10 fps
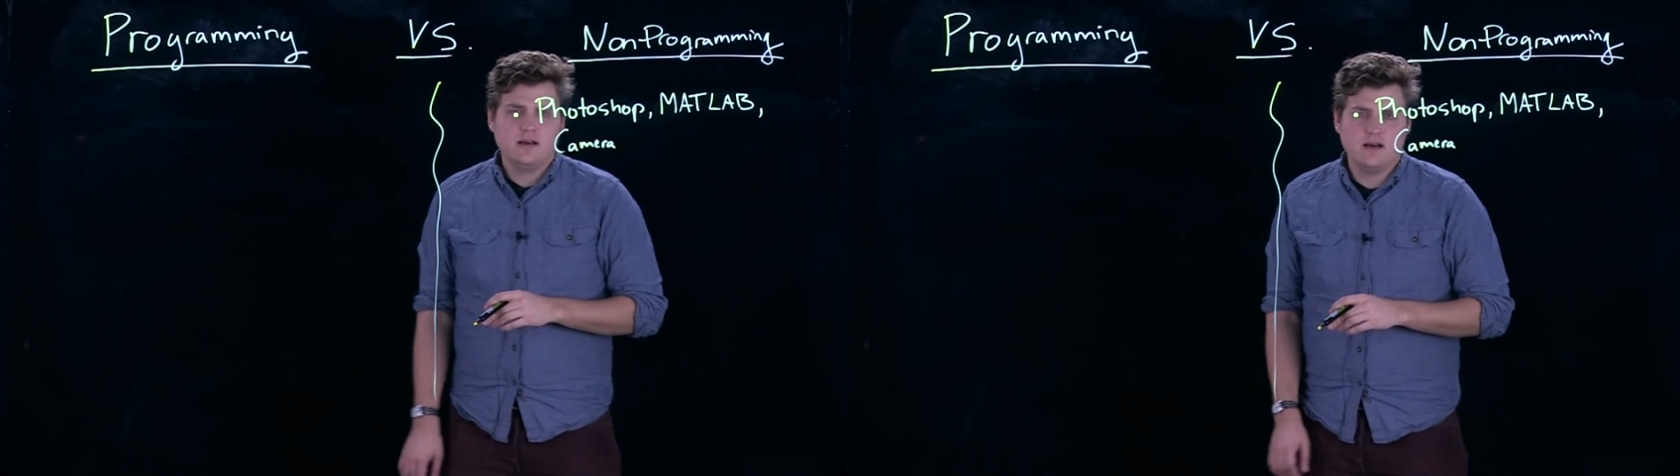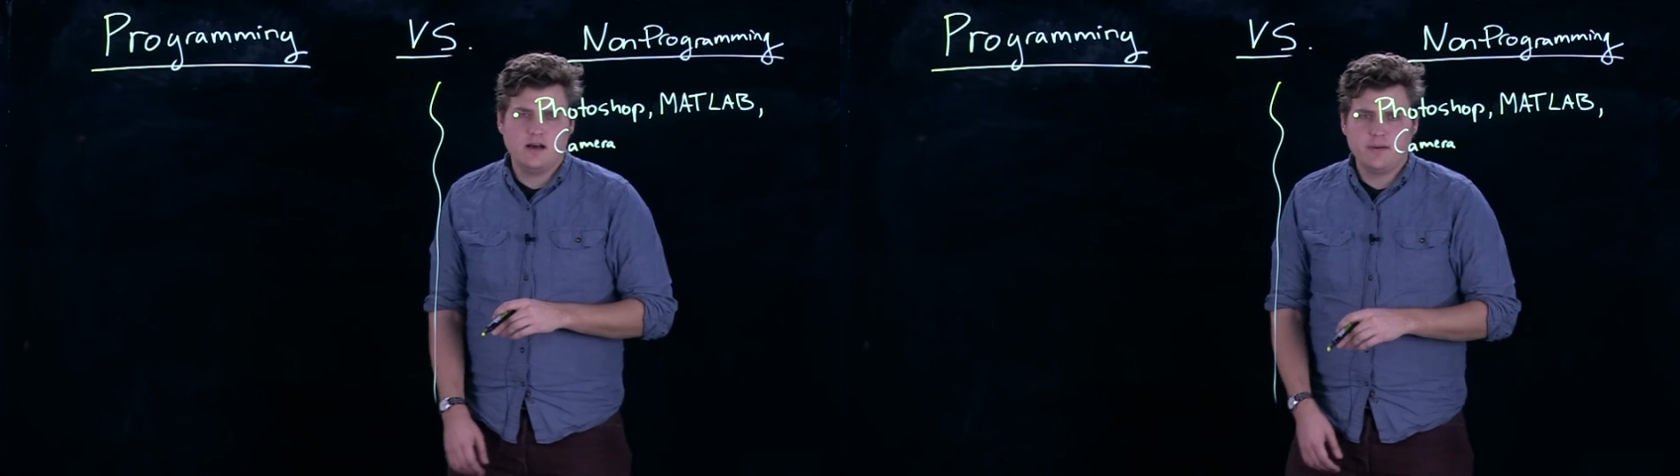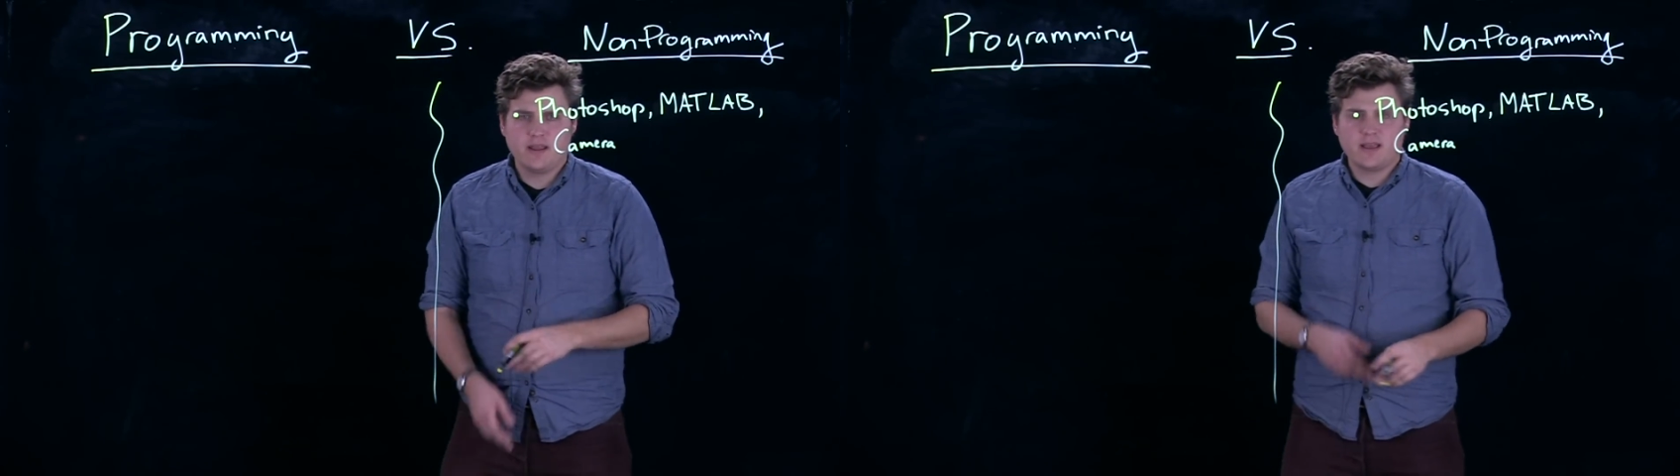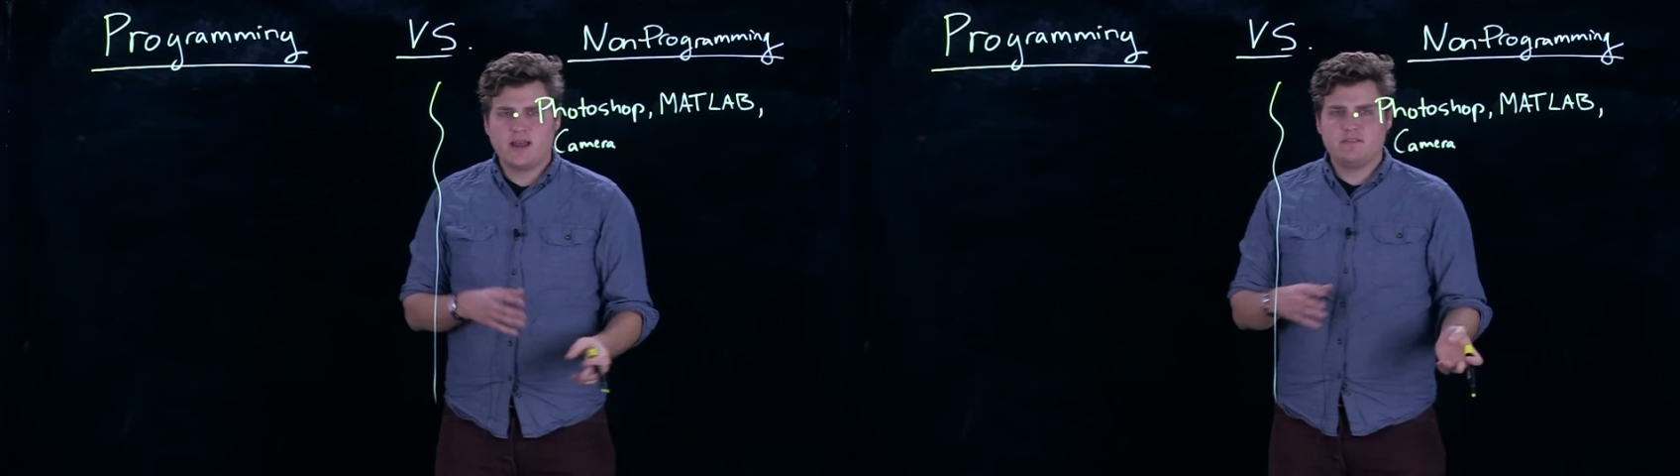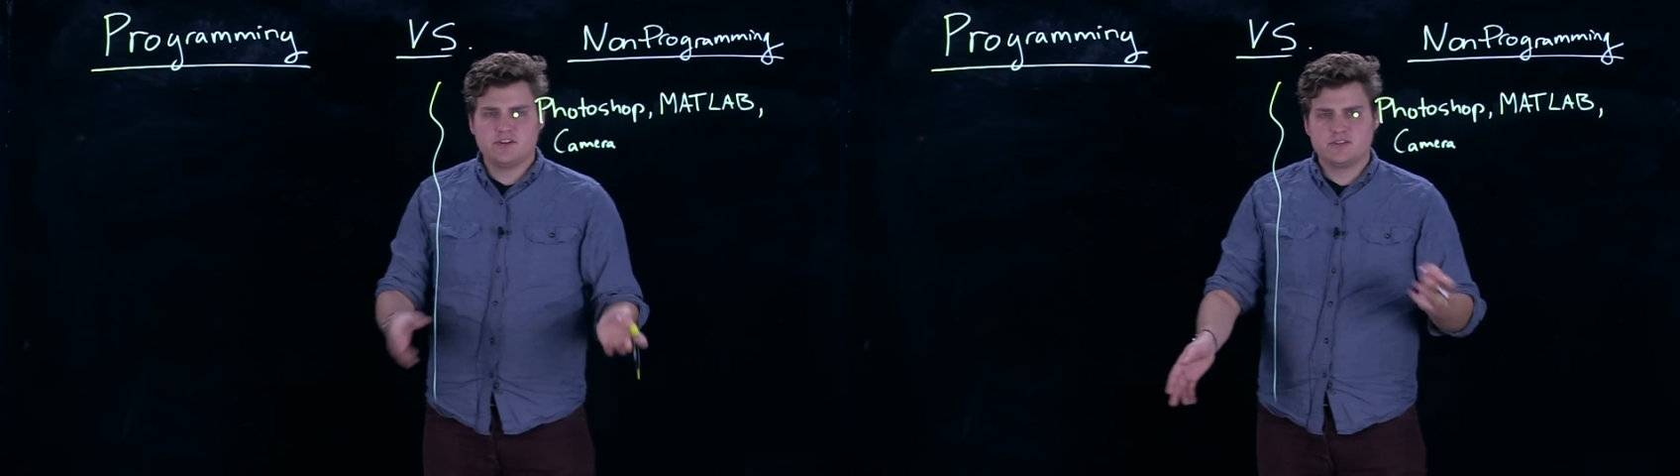and it
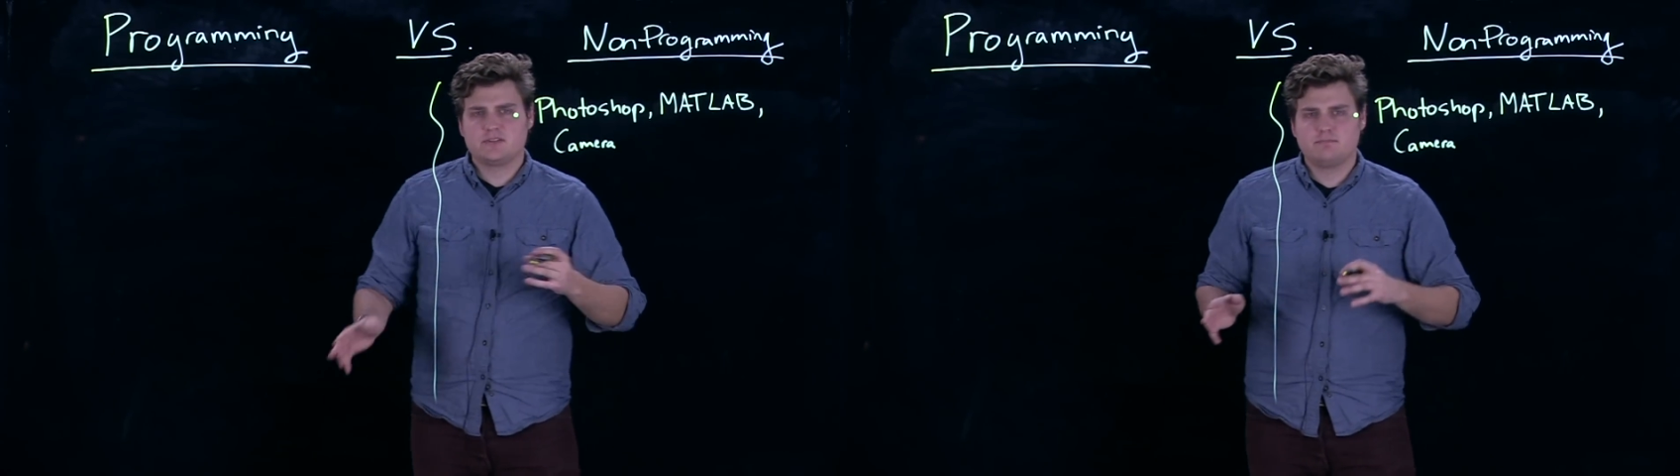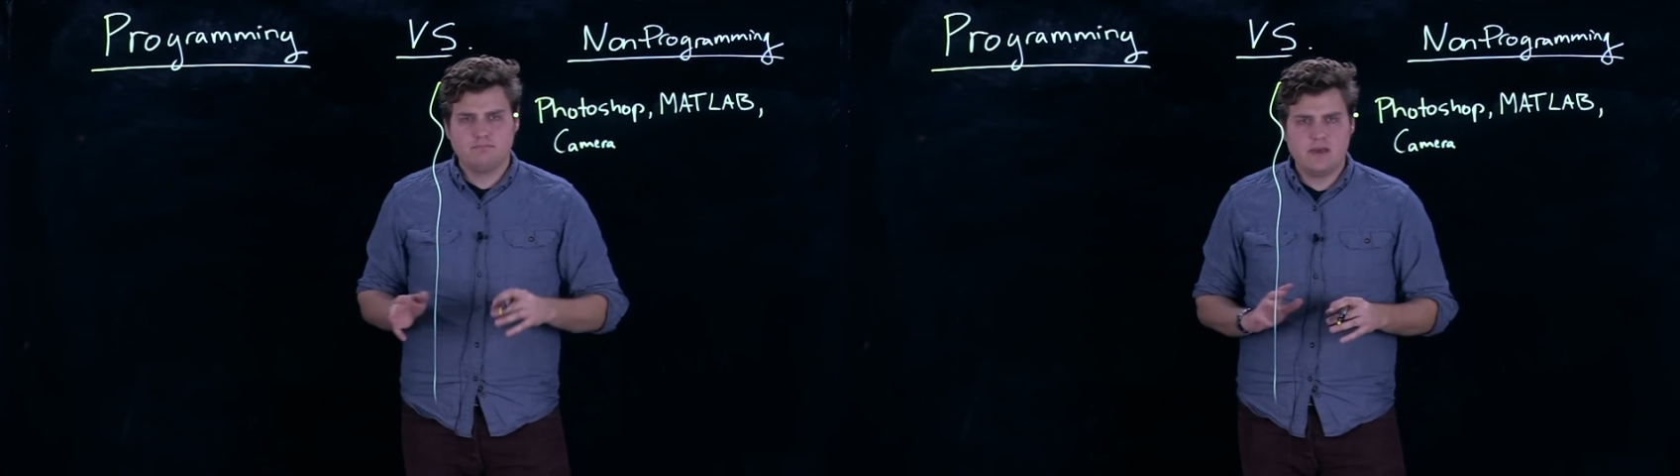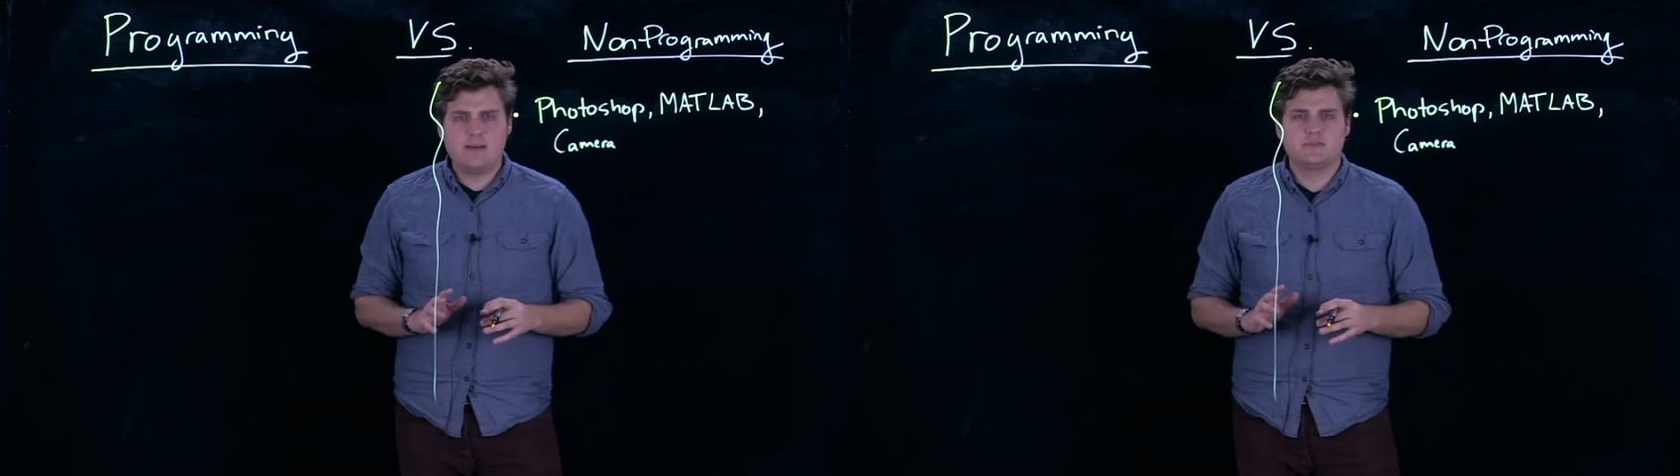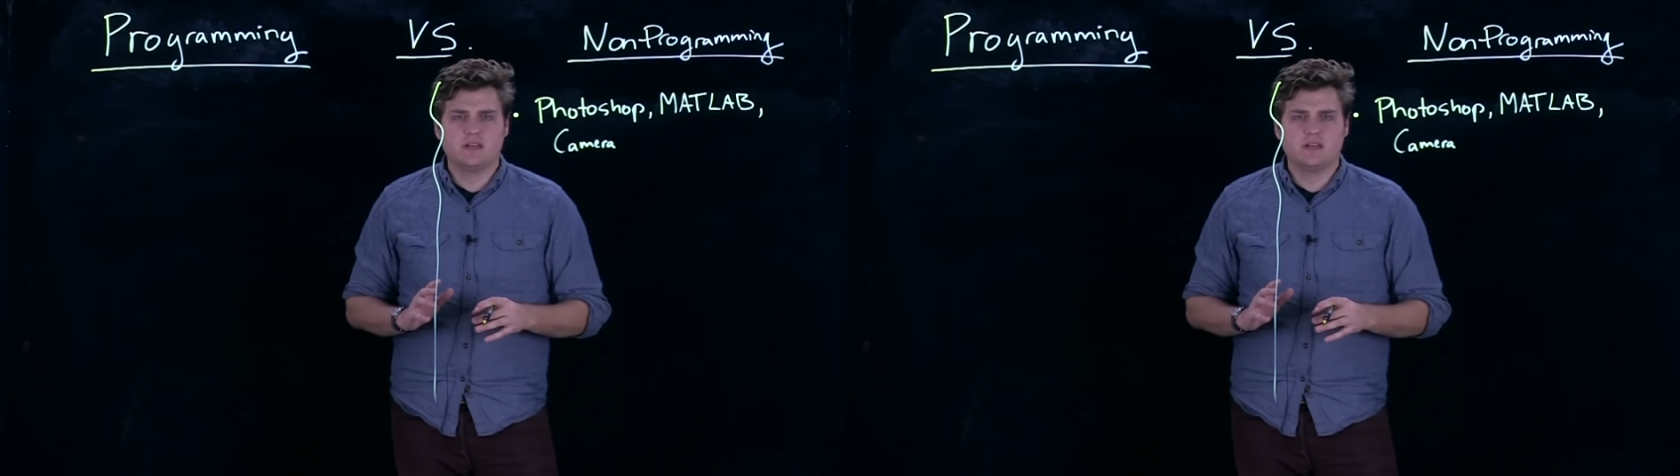kind of just maps